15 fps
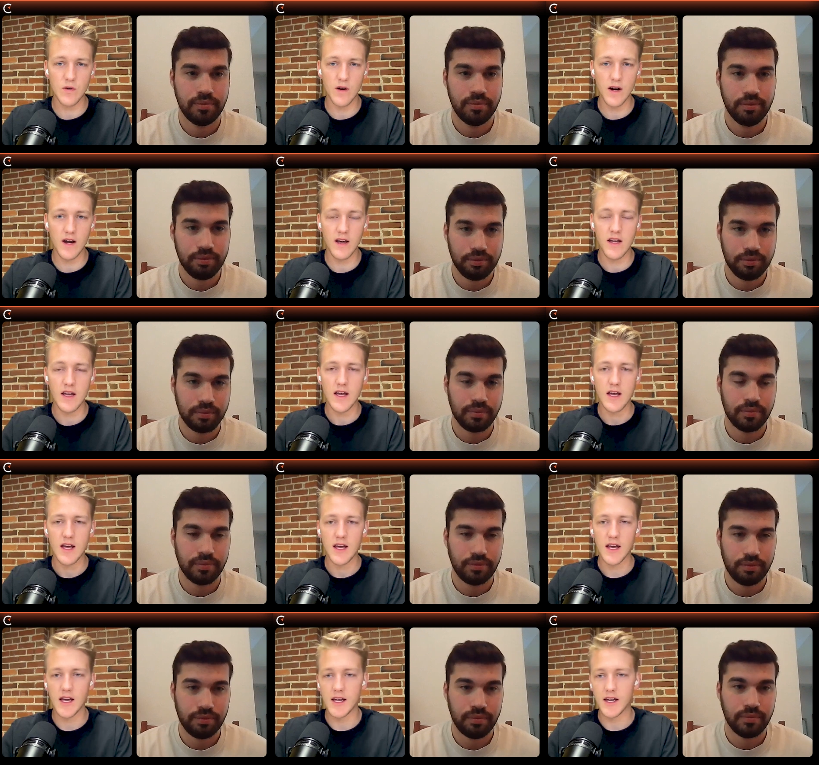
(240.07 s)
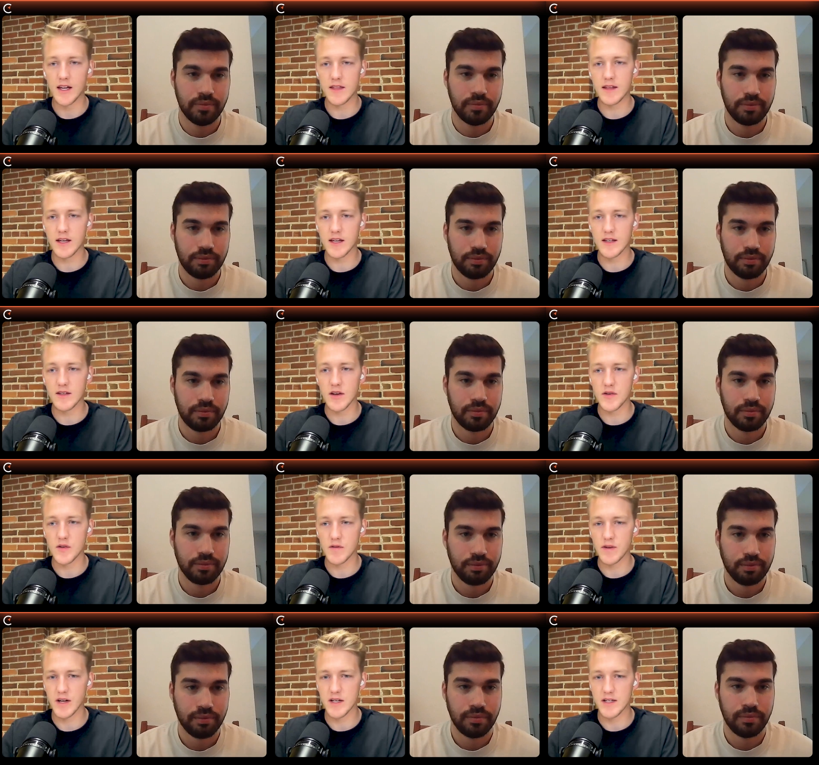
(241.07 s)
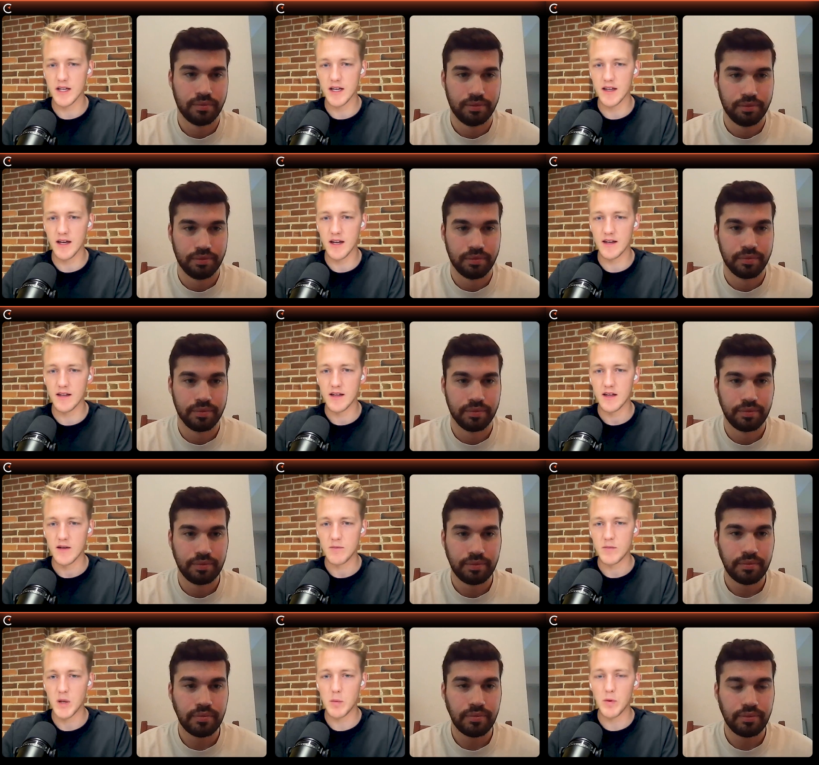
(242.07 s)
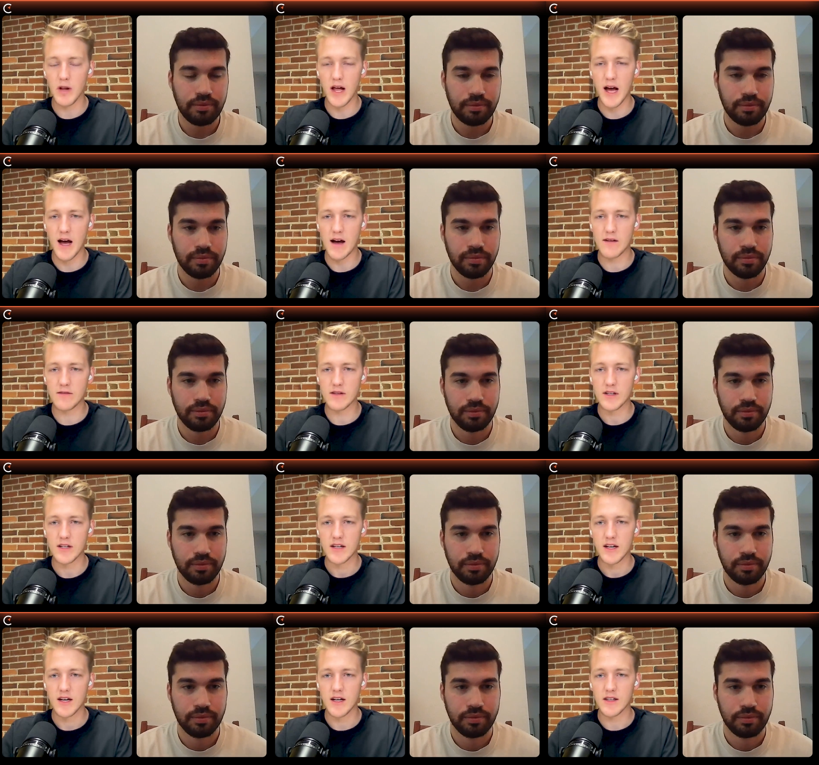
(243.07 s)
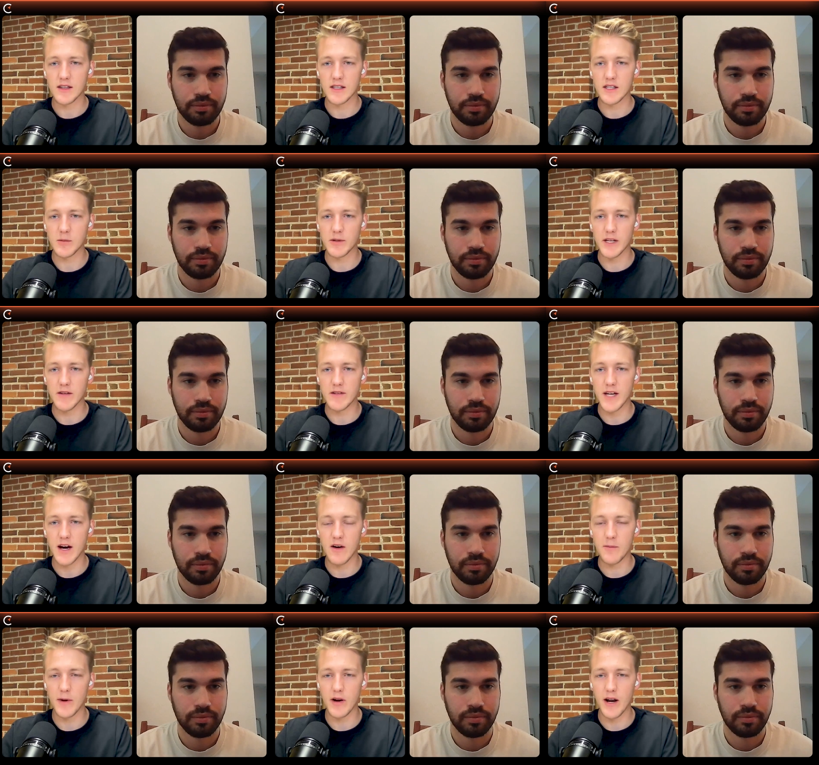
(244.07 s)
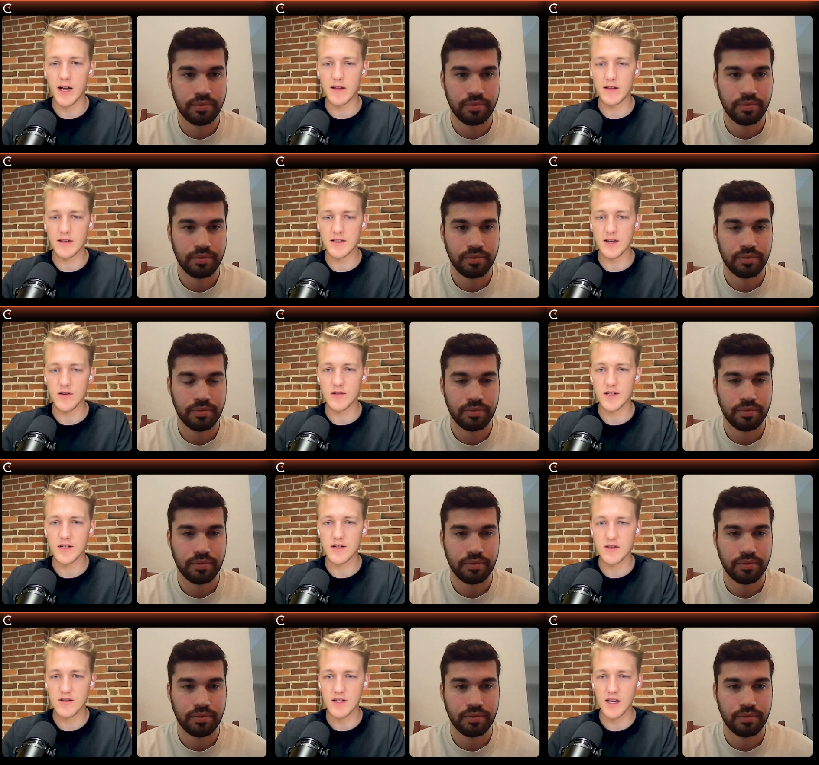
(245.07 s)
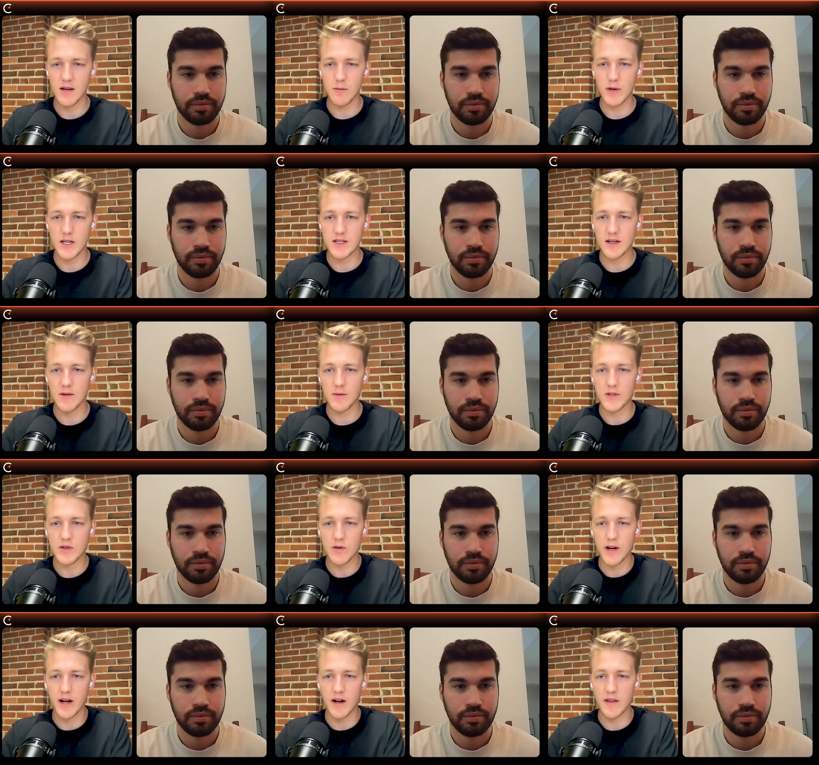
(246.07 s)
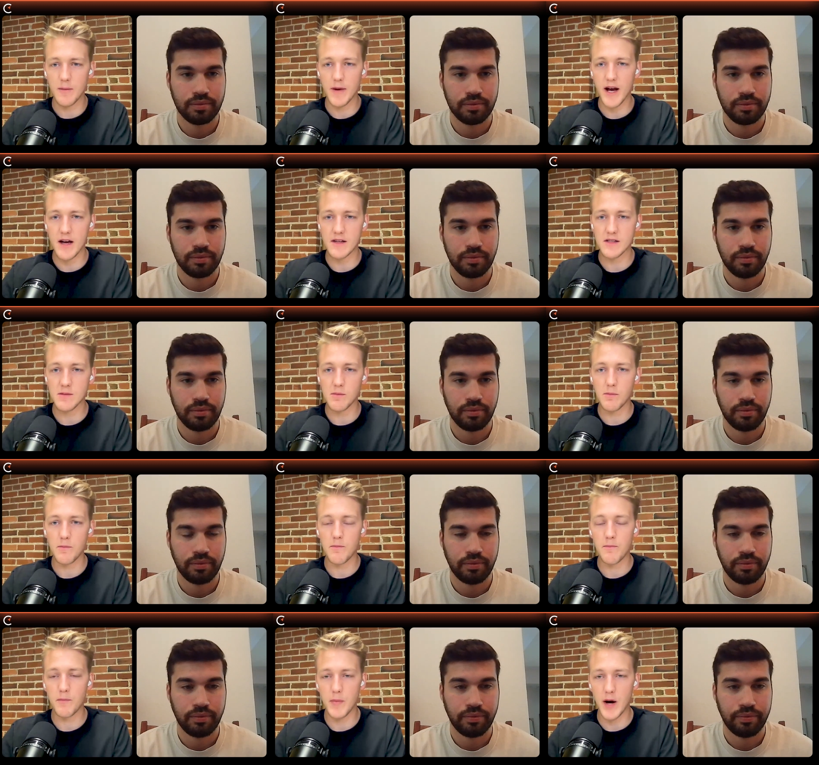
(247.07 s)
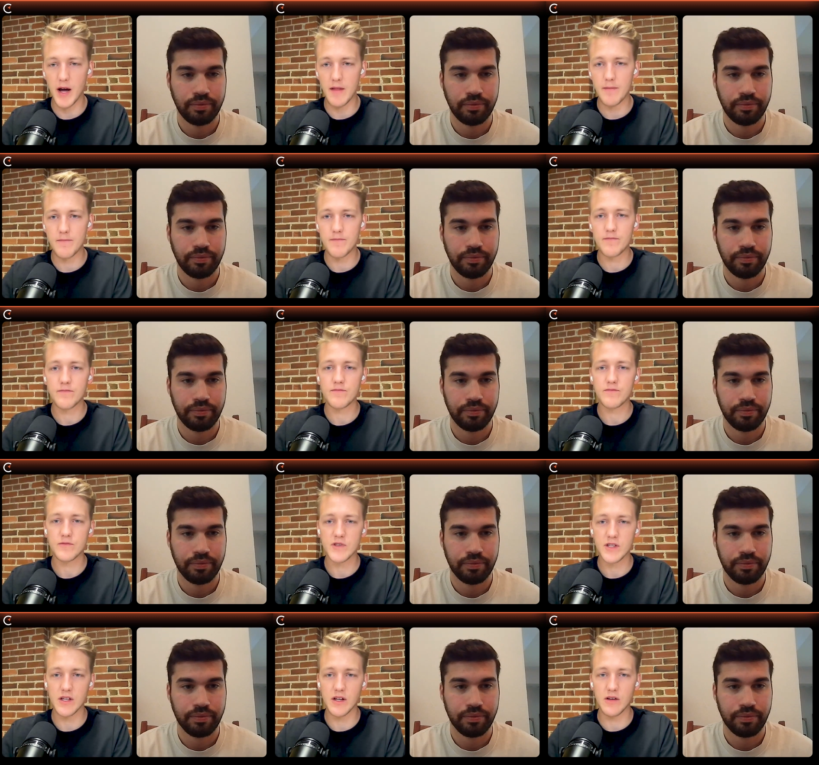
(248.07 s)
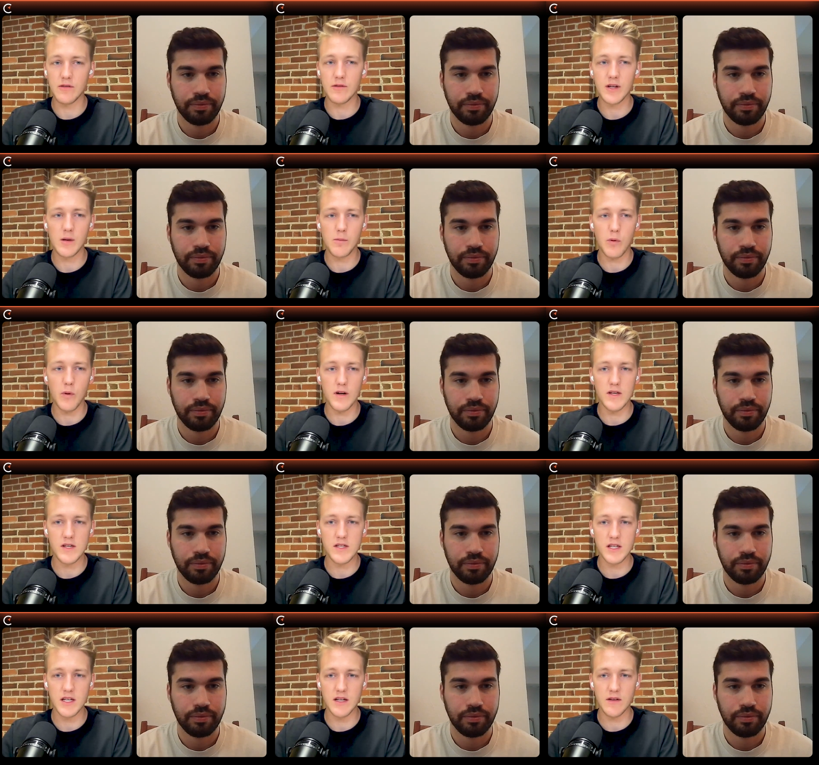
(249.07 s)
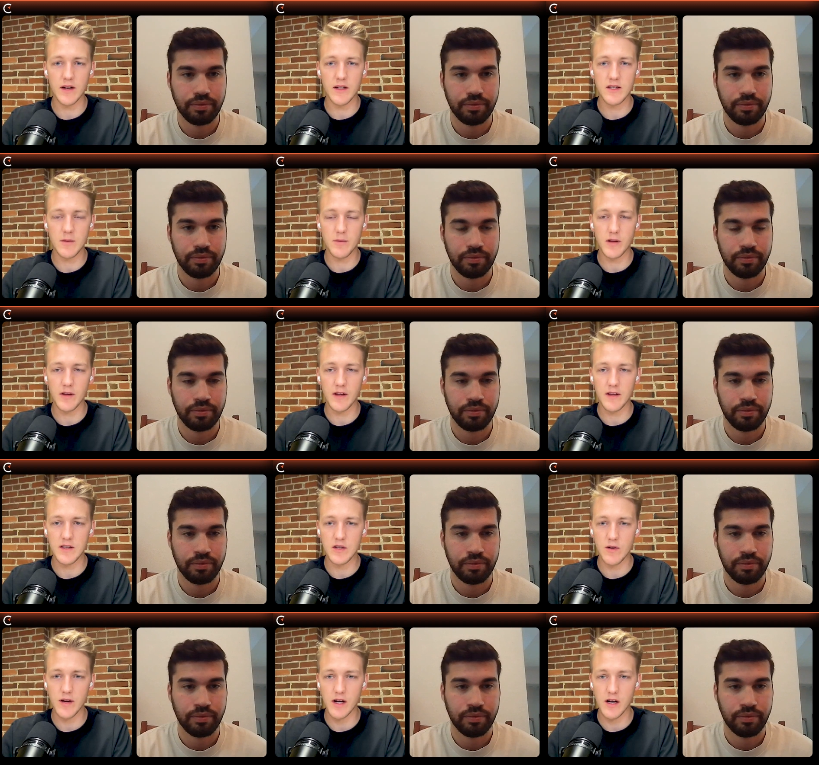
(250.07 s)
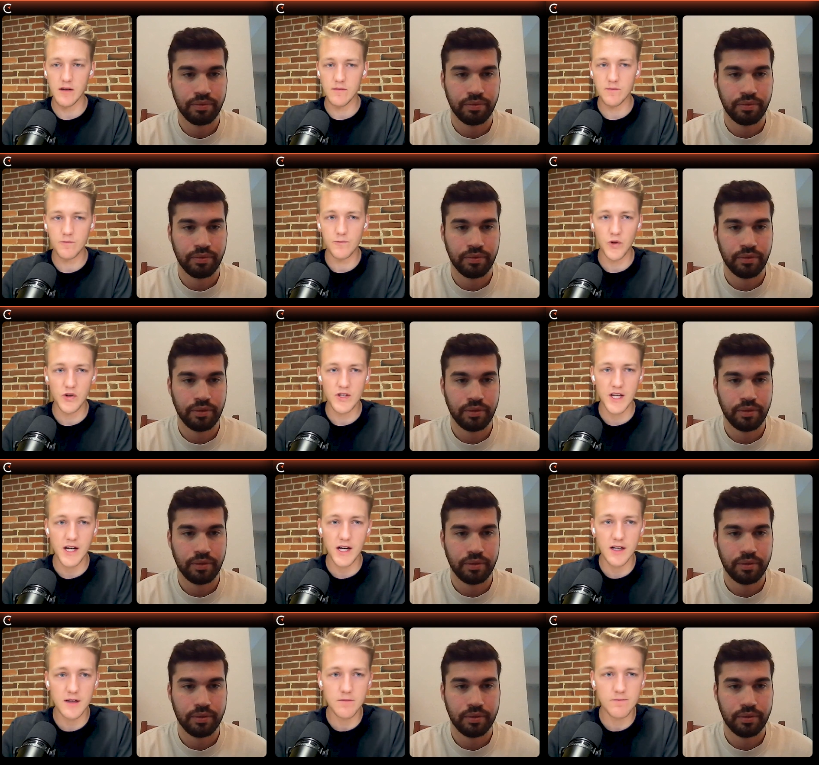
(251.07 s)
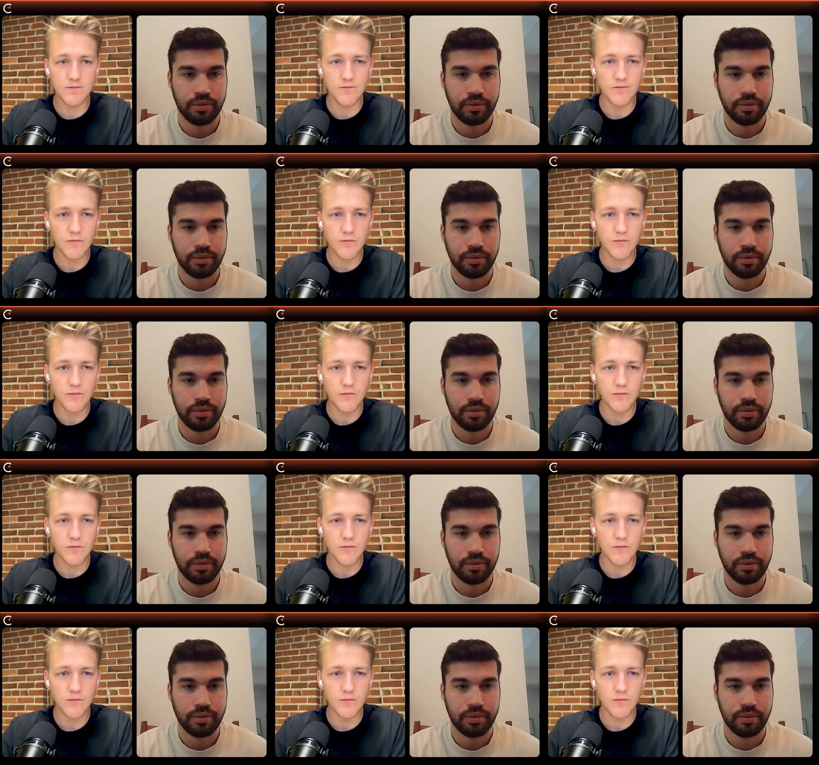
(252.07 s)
Speaker 1: the story. And I think it's also fair to say that people have a little bit of doubt about anything Celsius is saying based on what's going on in the past. But still important to see like something like this going on. Your take on it?